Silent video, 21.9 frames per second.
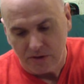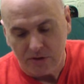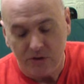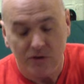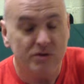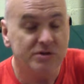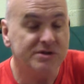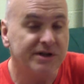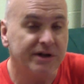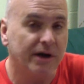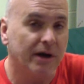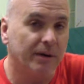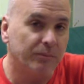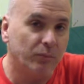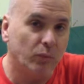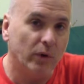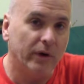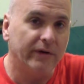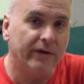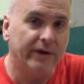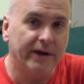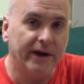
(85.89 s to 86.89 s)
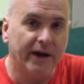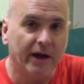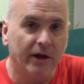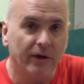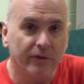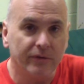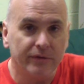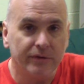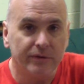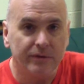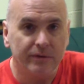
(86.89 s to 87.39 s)
use it up, wear it
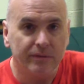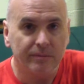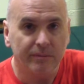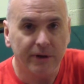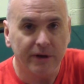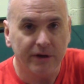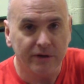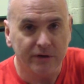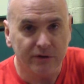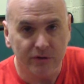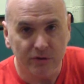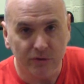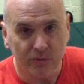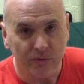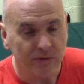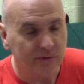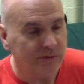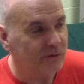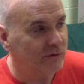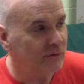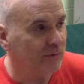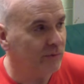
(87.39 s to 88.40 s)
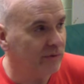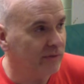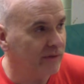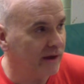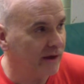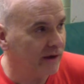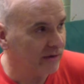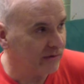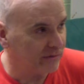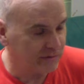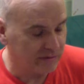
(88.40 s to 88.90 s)
out, make it do or do
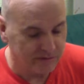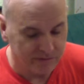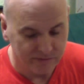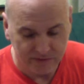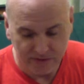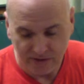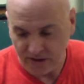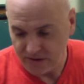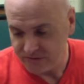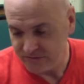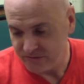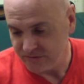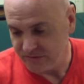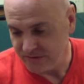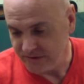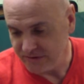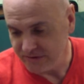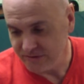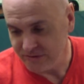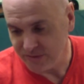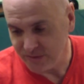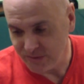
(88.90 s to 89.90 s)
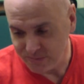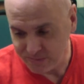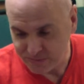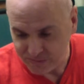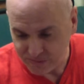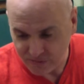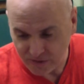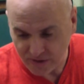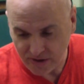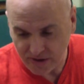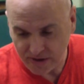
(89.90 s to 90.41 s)
without philosophy. So I'm
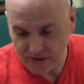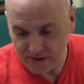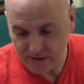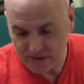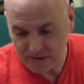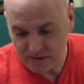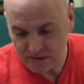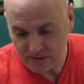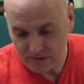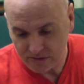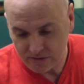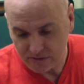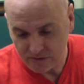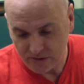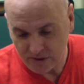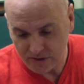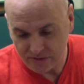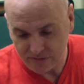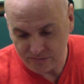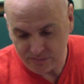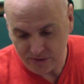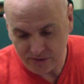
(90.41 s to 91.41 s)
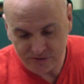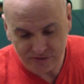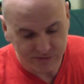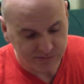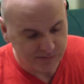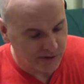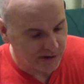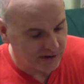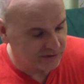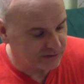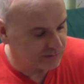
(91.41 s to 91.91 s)
trying as much as
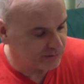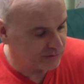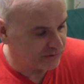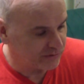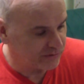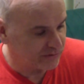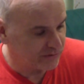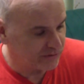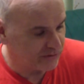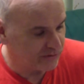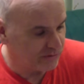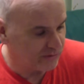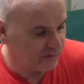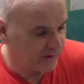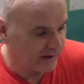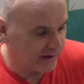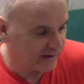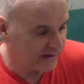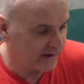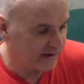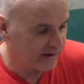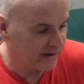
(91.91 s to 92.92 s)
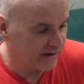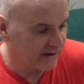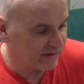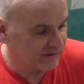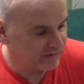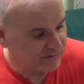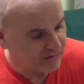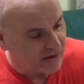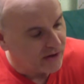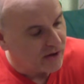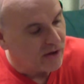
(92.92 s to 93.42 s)
possible to do that. I
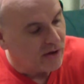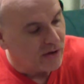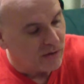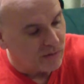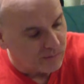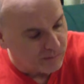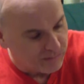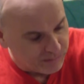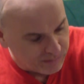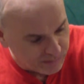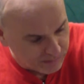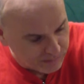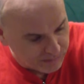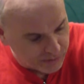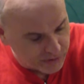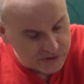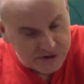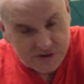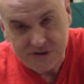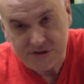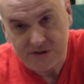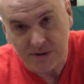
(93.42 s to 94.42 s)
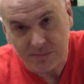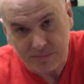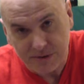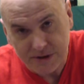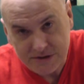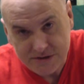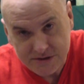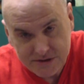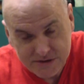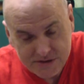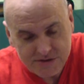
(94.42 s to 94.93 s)
have purchased some
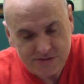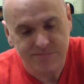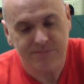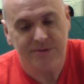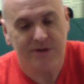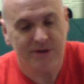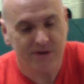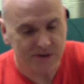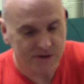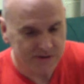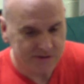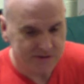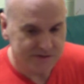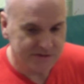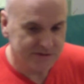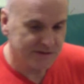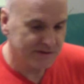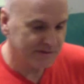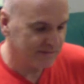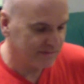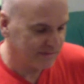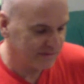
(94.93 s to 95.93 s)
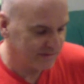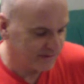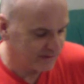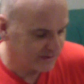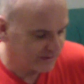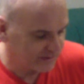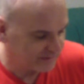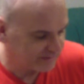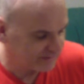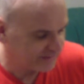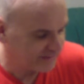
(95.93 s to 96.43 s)
pieces because
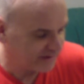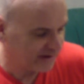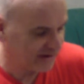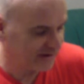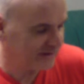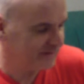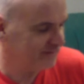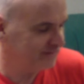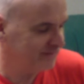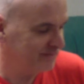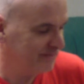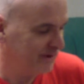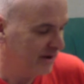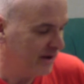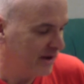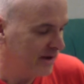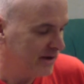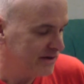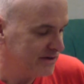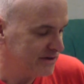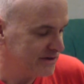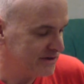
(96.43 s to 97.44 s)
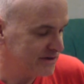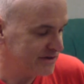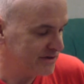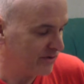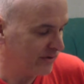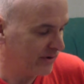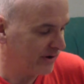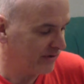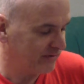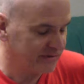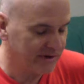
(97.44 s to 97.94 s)
I just
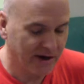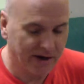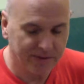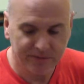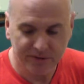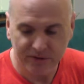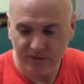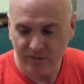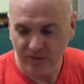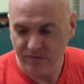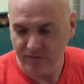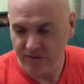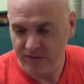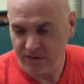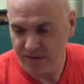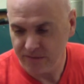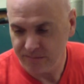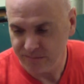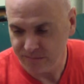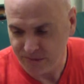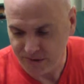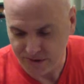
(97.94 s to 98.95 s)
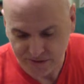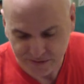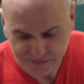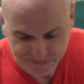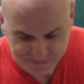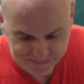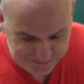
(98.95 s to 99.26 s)
don't have time to do everything, but